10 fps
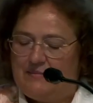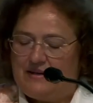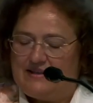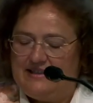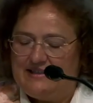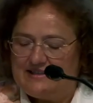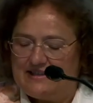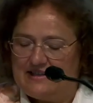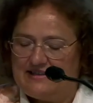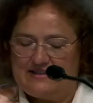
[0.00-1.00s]
As a matter
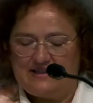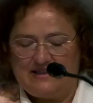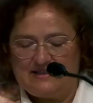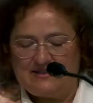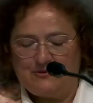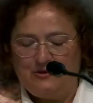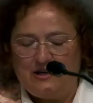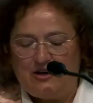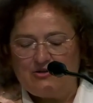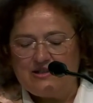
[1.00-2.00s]
of fact, the
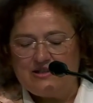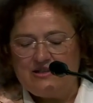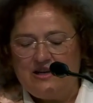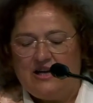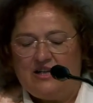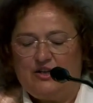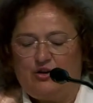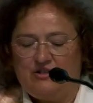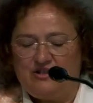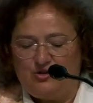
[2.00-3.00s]
topic of this
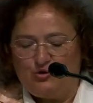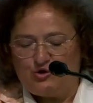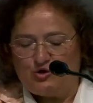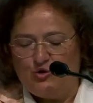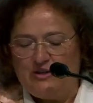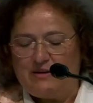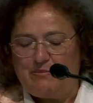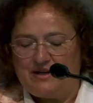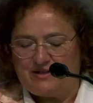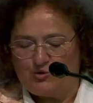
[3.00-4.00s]
recently submitted
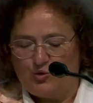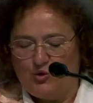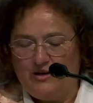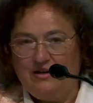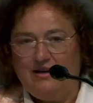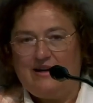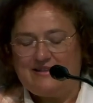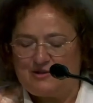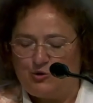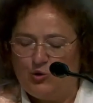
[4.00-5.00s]
doctoral
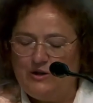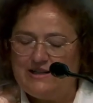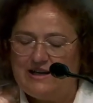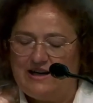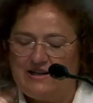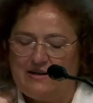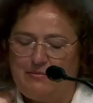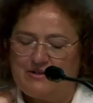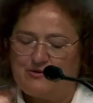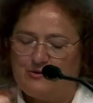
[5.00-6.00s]
thesis,
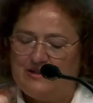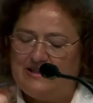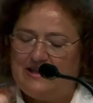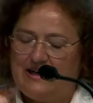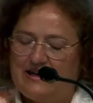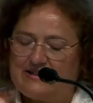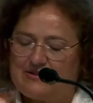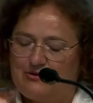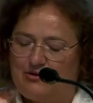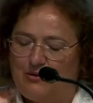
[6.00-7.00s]
2023, is
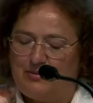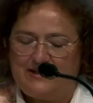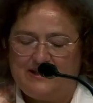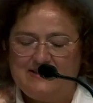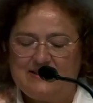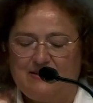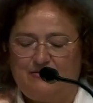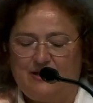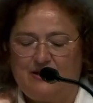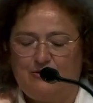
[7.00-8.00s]
the creation of the
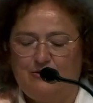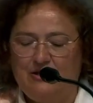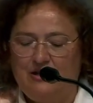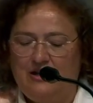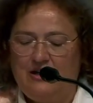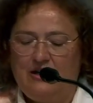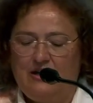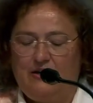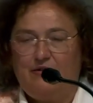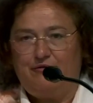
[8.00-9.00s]
person as the basis of
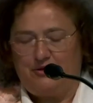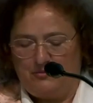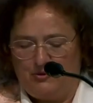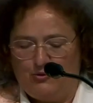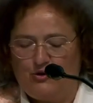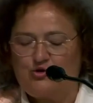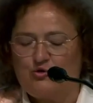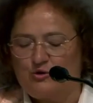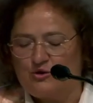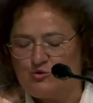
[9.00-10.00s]
personality and
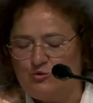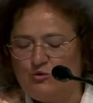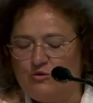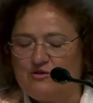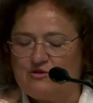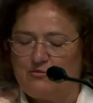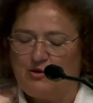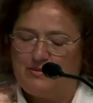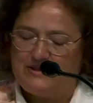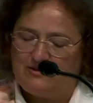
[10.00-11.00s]
competences
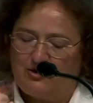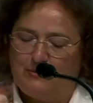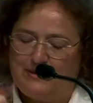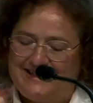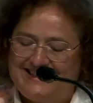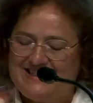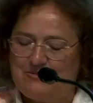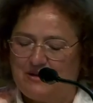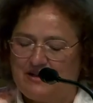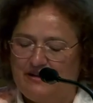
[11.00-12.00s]
development, the
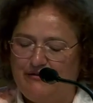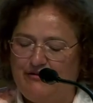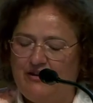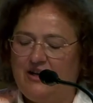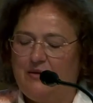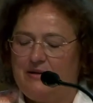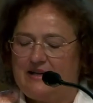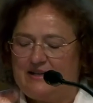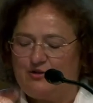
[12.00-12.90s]
phenomenological investigation